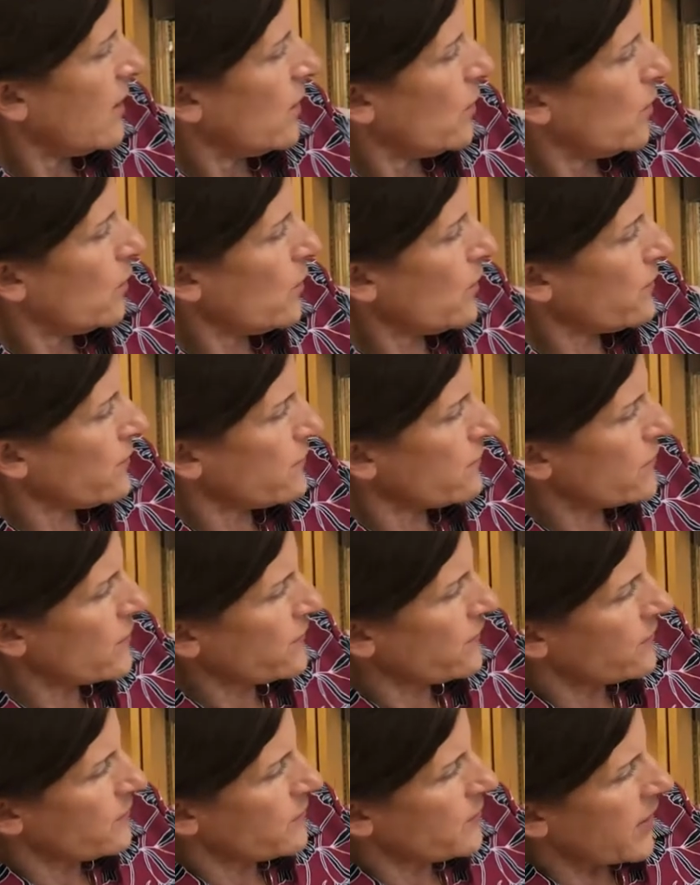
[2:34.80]
Woof,
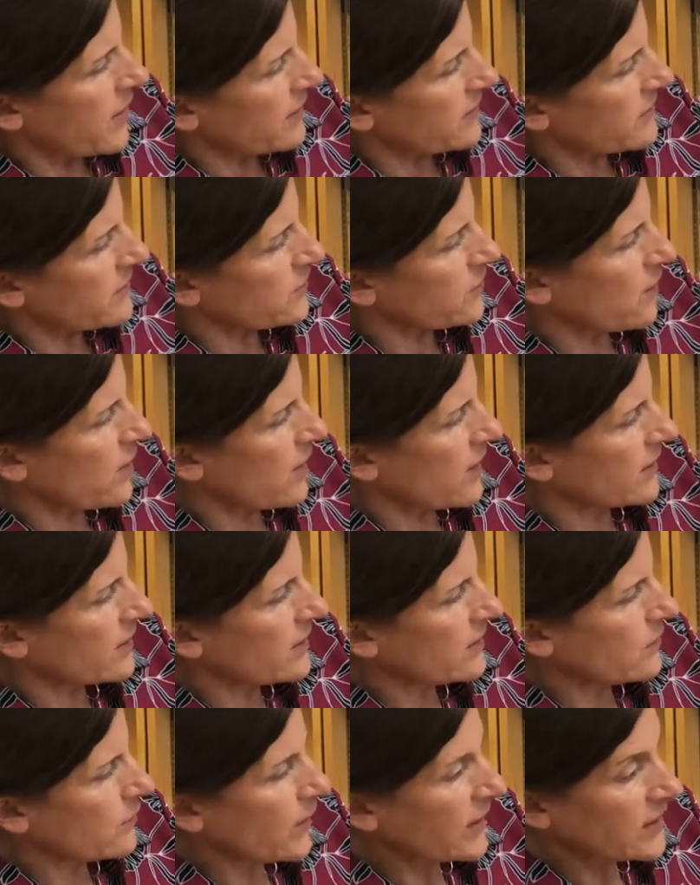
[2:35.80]
woof, barked the dog.
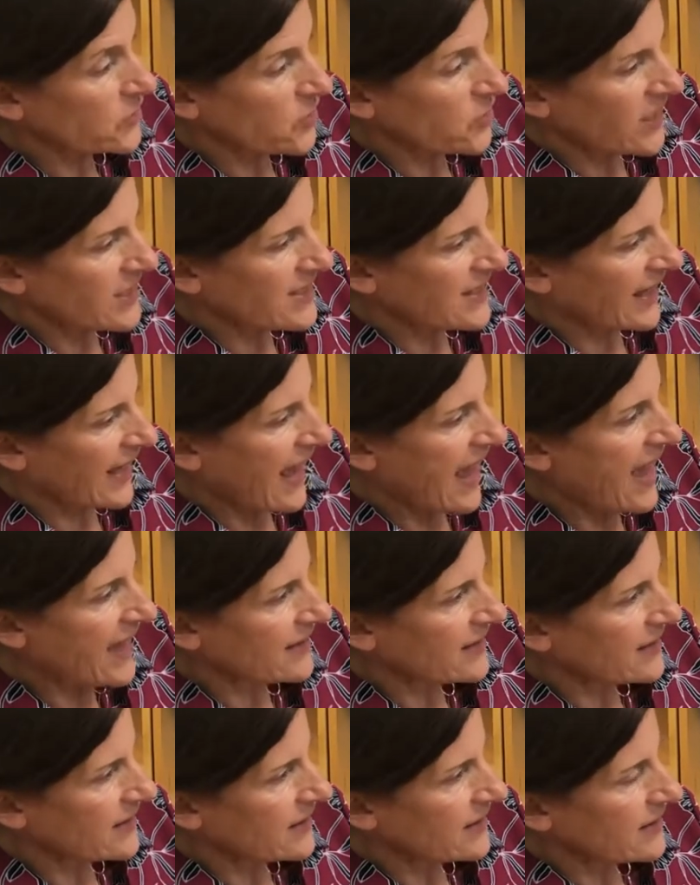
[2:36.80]
Want to chase a cat?
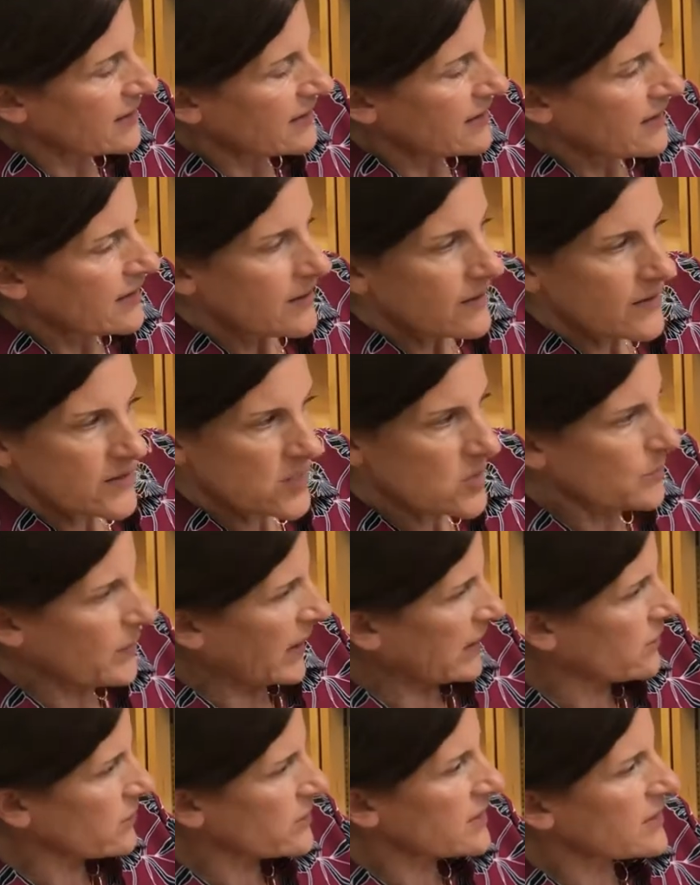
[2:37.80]
The
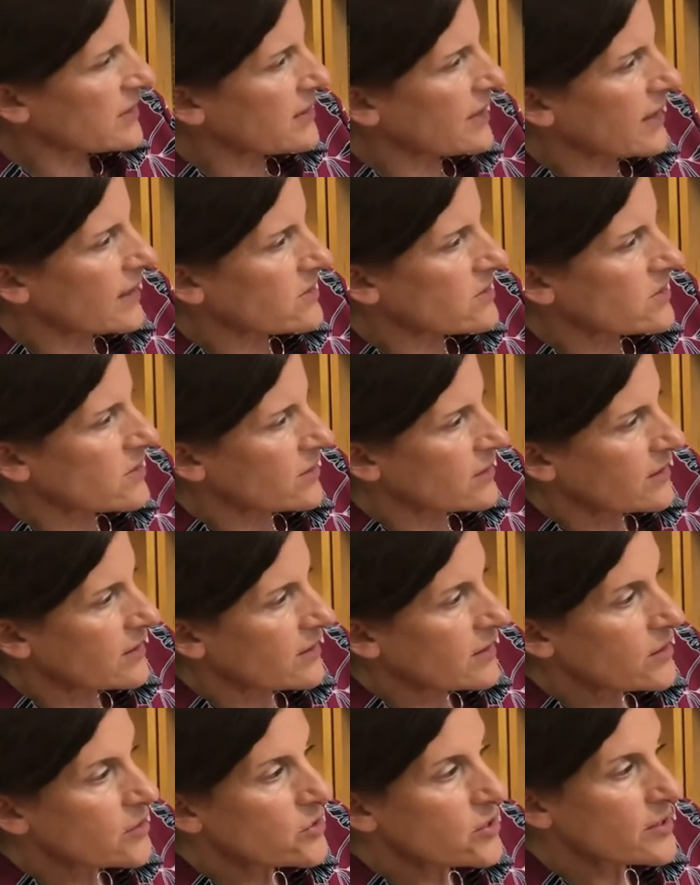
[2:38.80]
spider didn't answer.
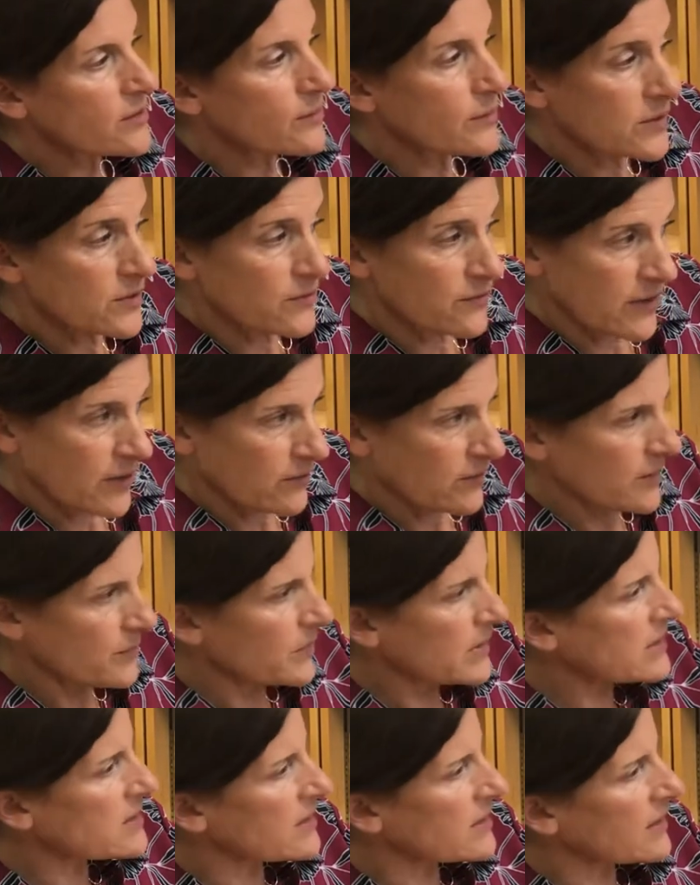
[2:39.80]
She was very
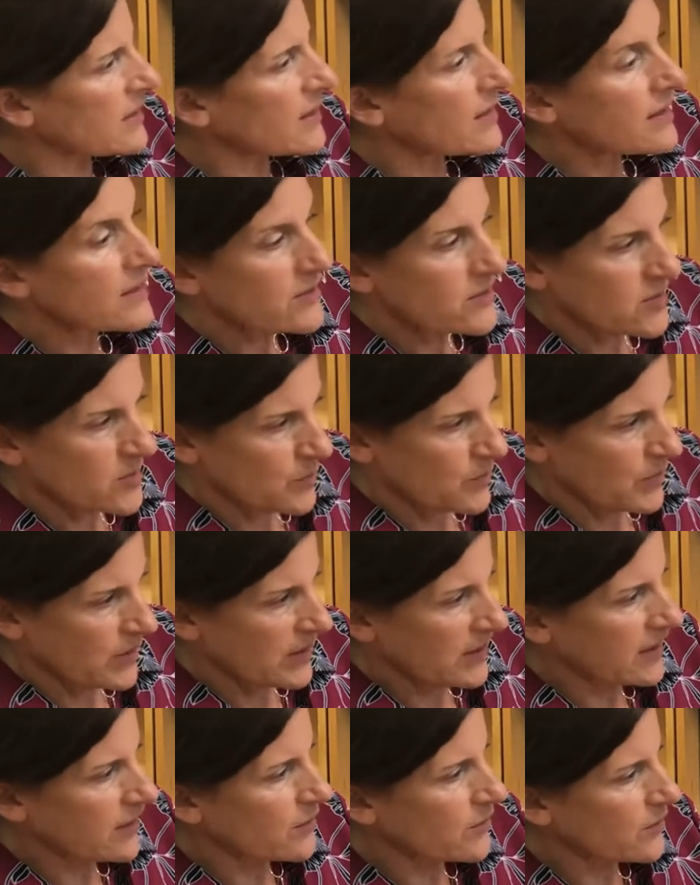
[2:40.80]
busy
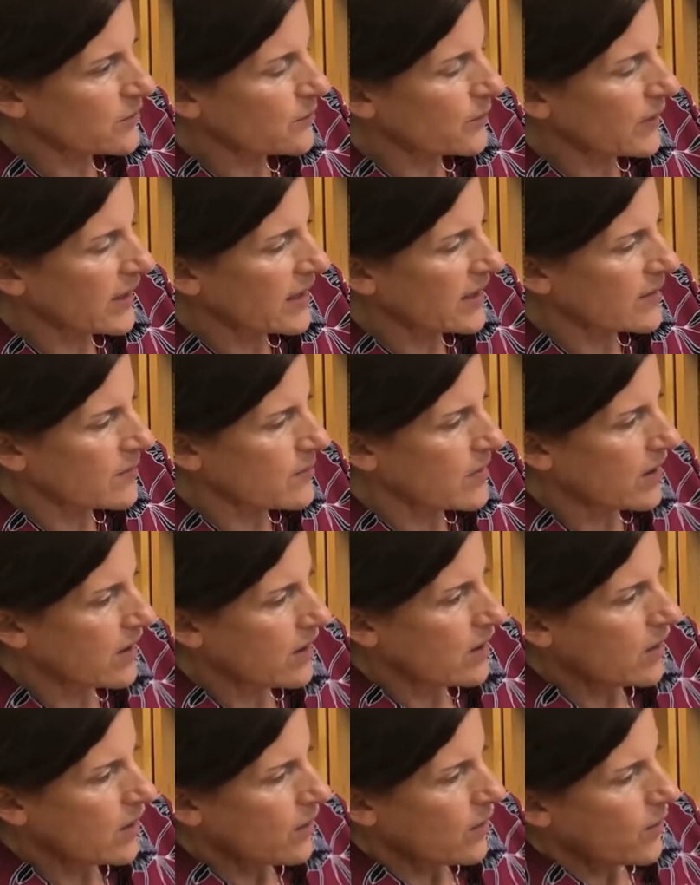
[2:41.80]
spinning her web.
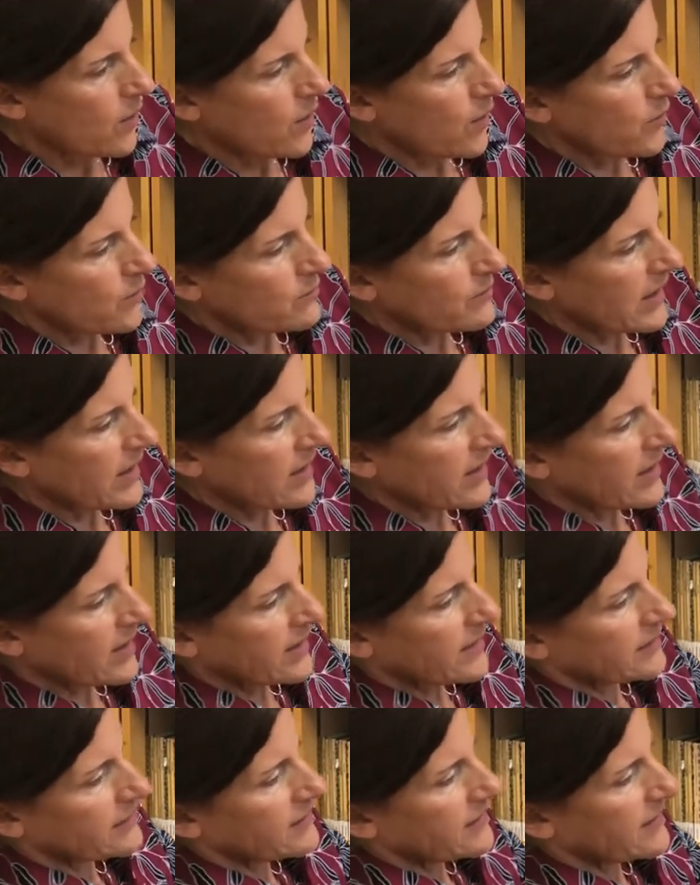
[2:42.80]
Oh my,
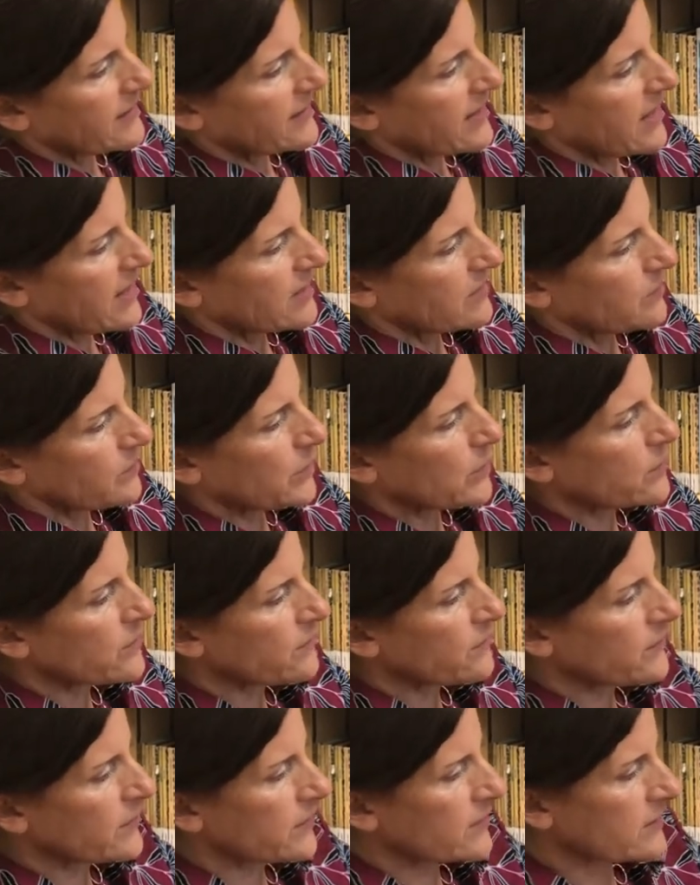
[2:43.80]
look at that.
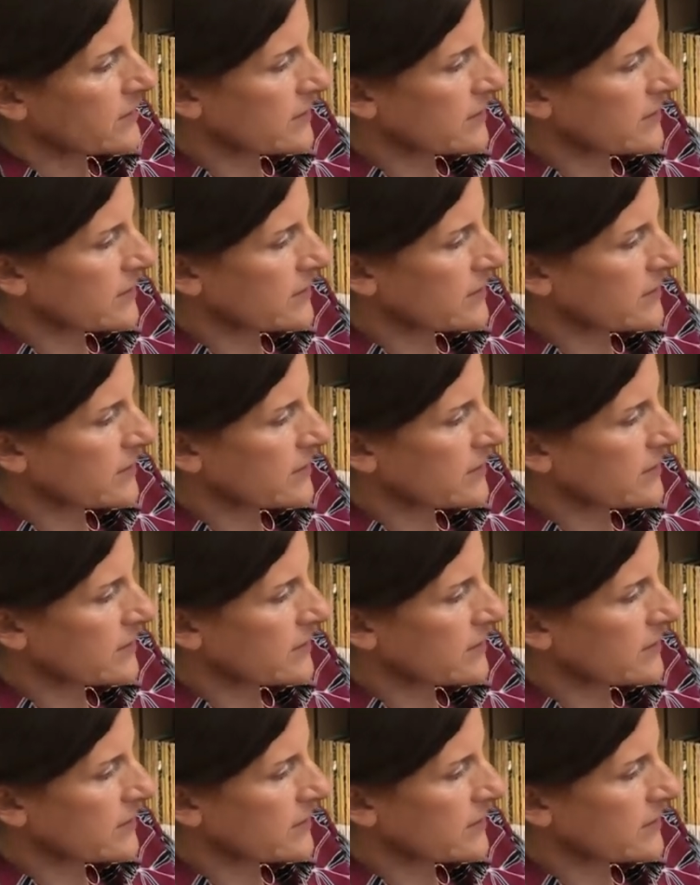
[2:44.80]
Beautiful.